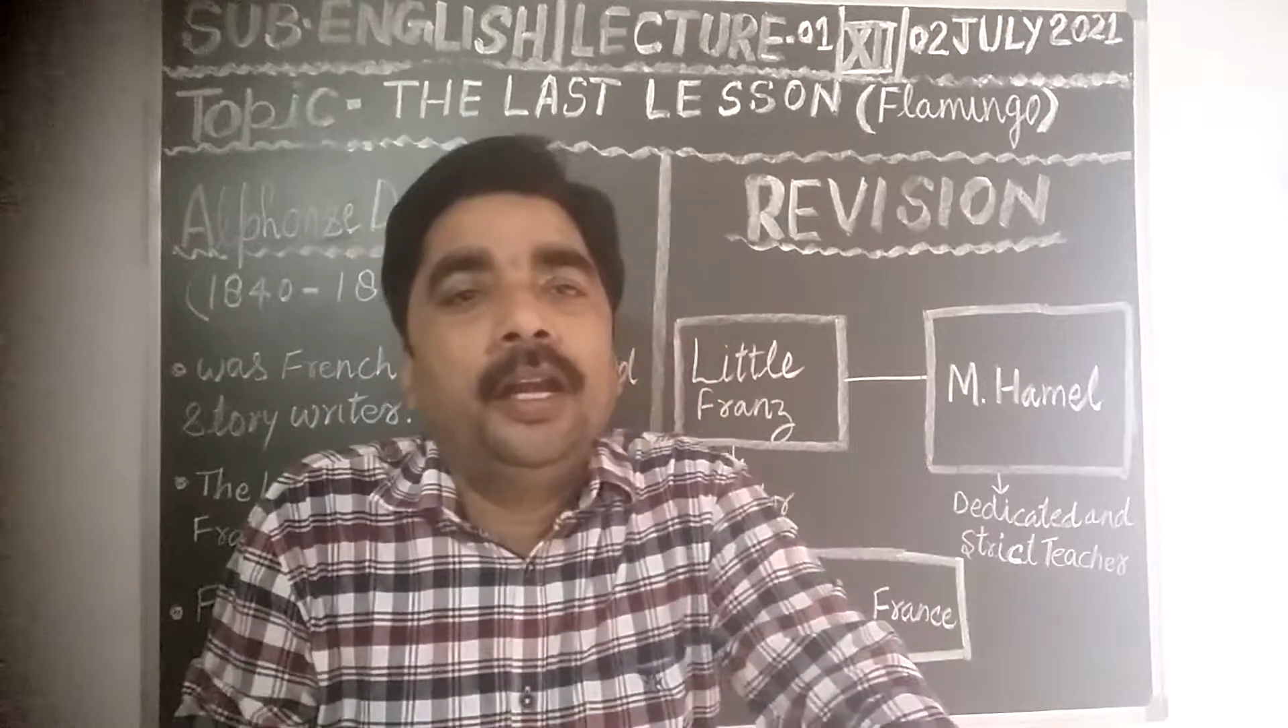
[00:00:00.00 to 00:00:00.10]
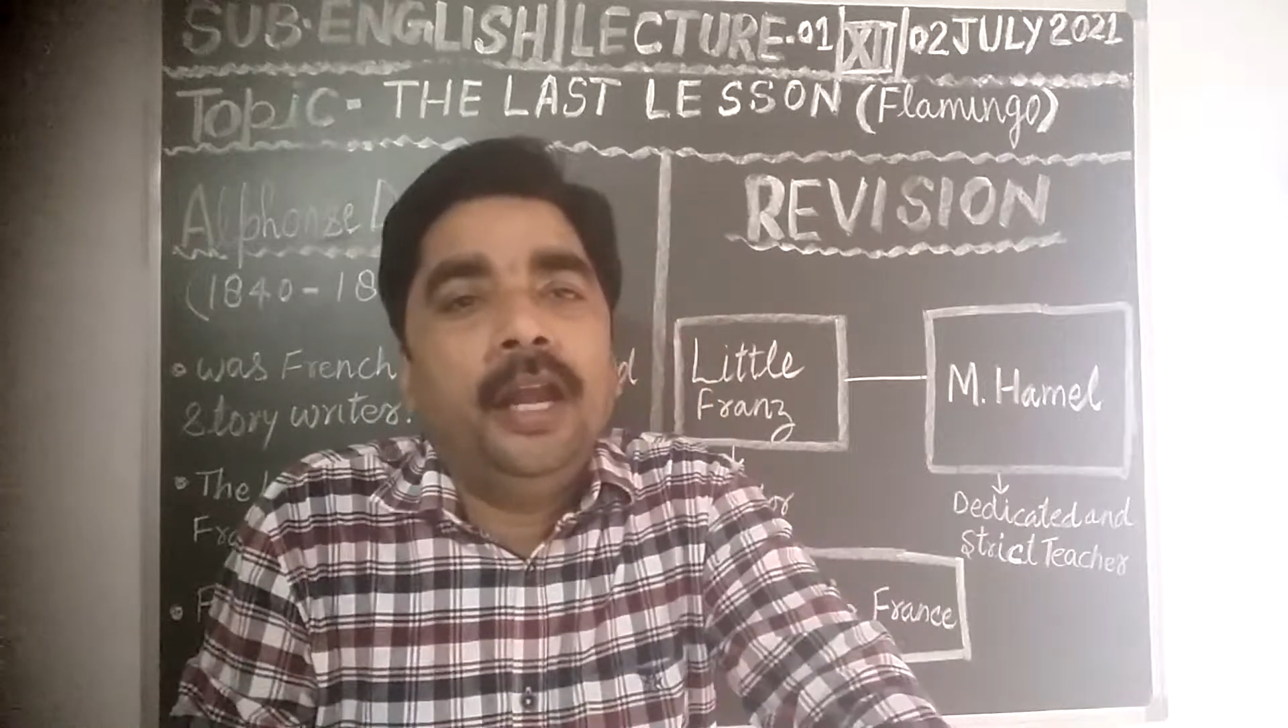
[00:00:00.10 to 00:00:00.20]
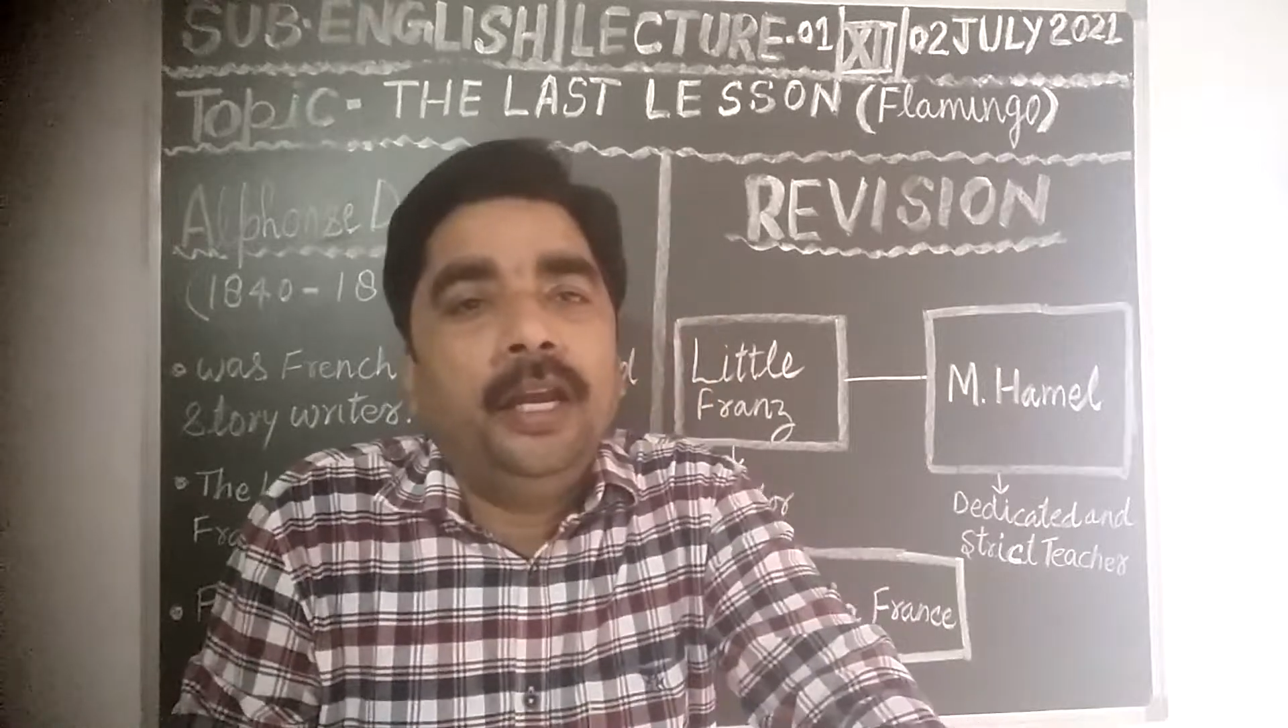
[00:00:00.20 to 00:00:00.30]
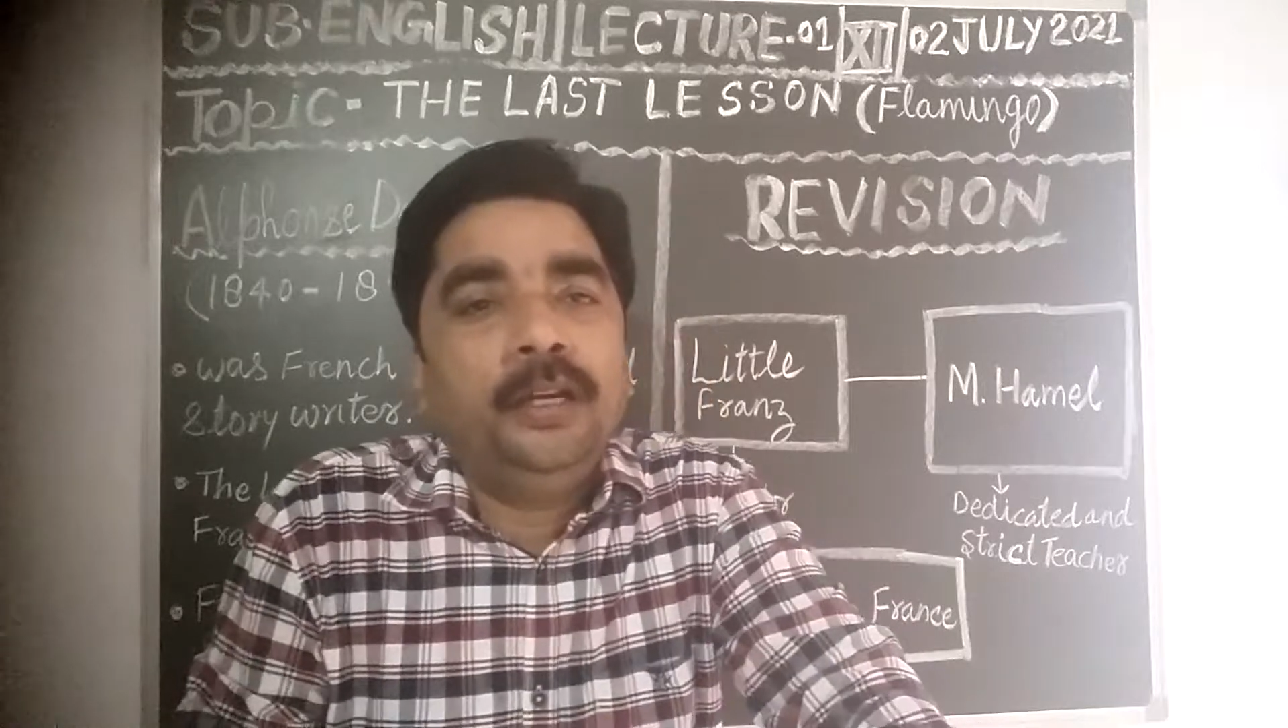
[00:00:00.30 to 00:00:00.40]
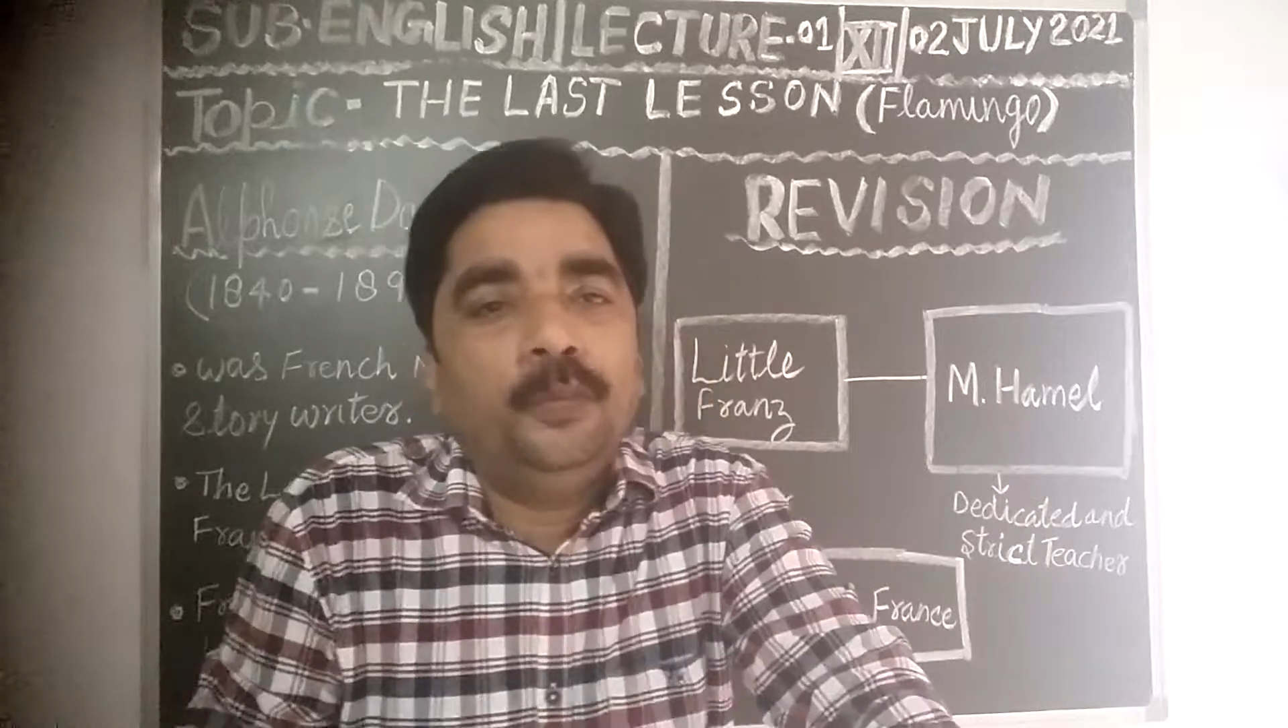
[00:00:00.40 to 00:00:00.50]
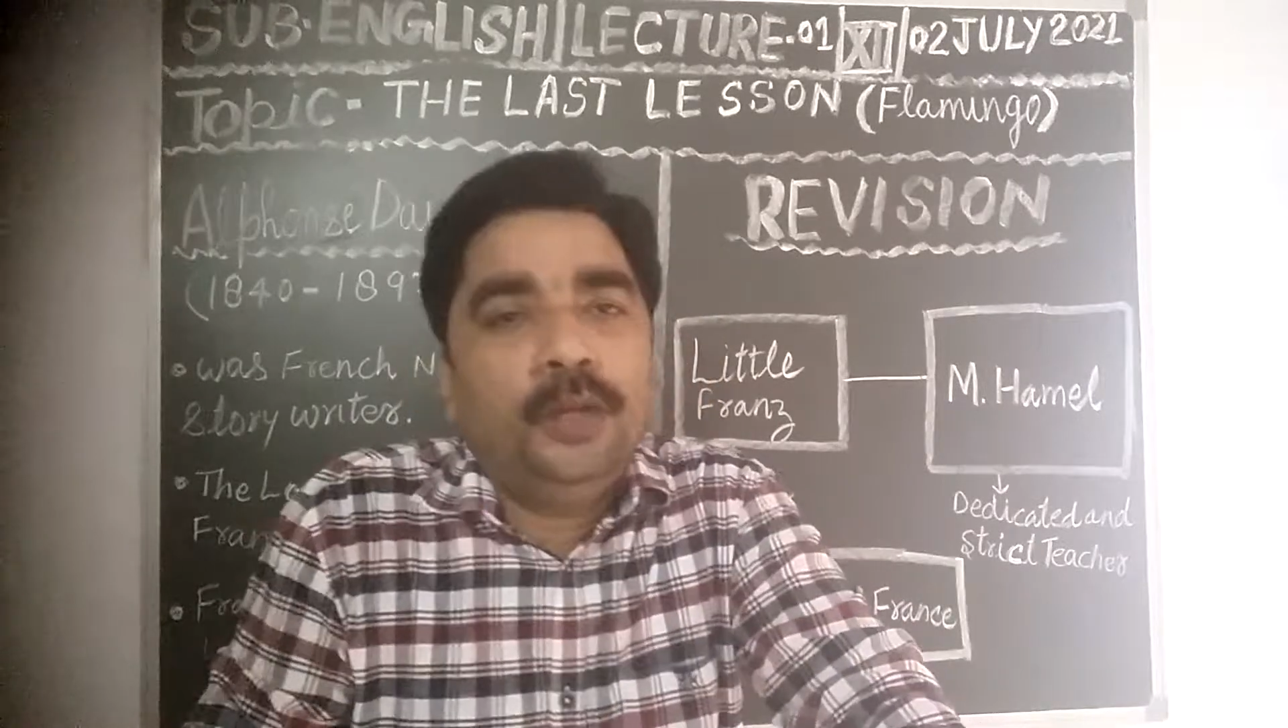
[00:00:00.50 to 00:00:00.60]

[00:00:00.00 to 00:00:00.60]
and